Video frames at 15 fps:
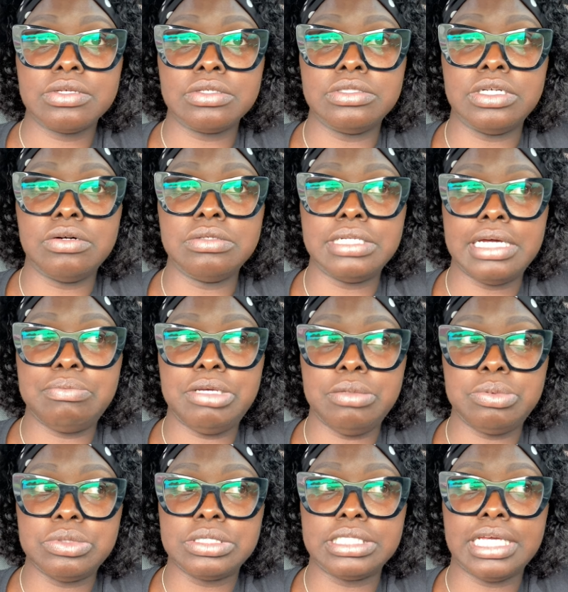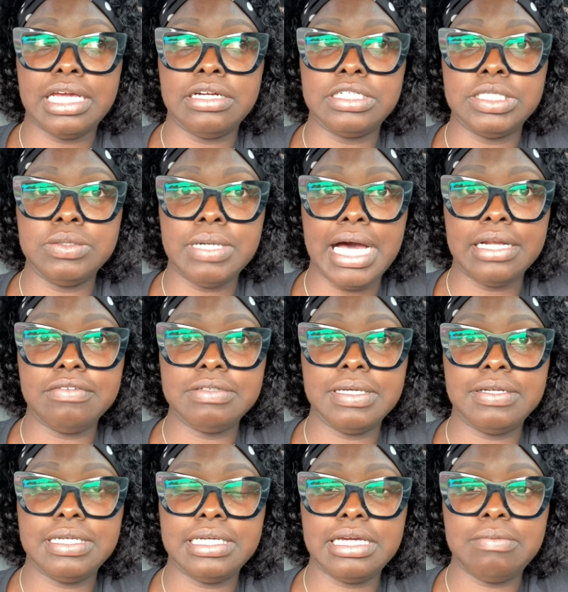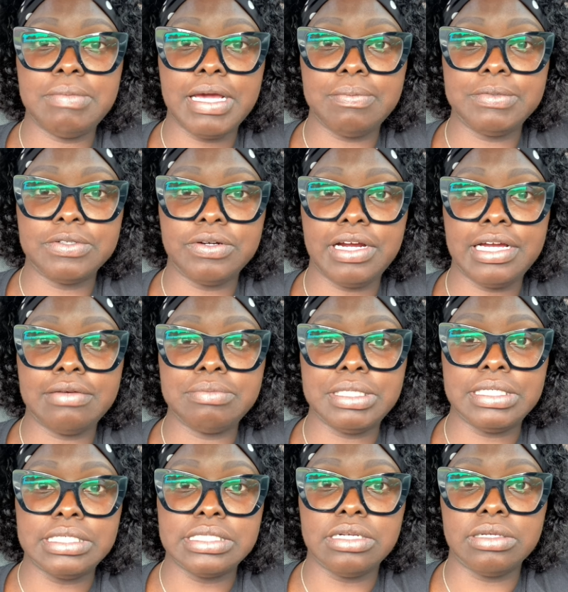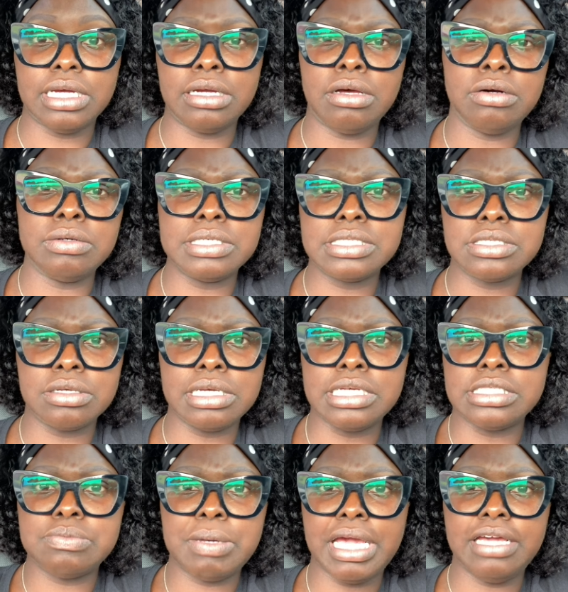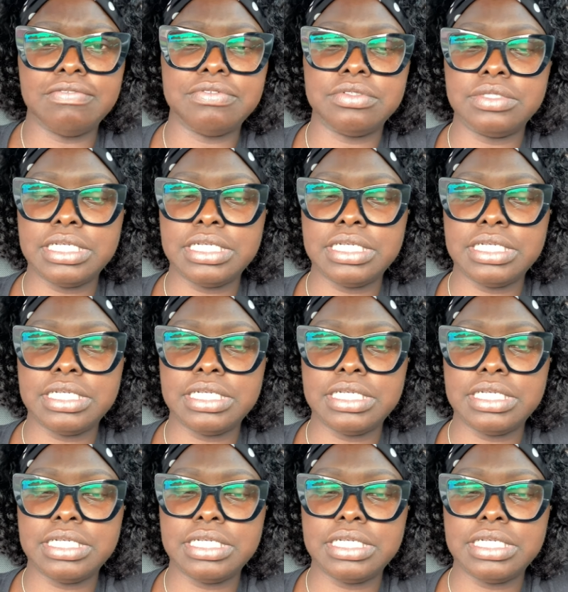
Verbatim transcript: Don't let people scare you out of getting a mammogram because they're like, oh, it's it's painful.